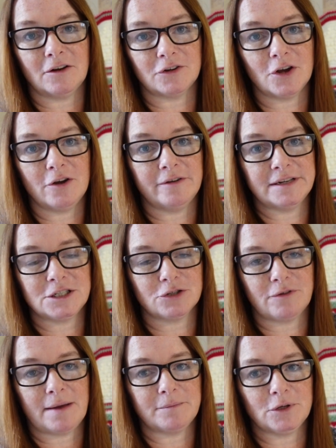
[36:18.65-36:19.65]
on her
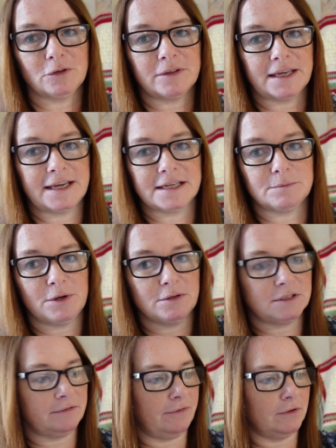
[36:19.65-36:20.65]
Instagram you'll think it's
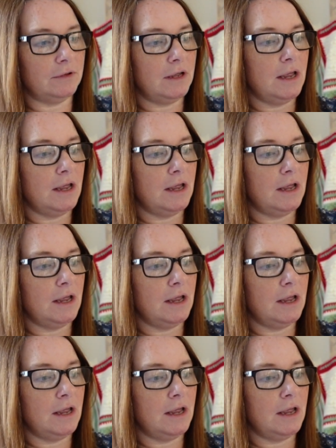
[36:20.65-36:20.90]
beautiful.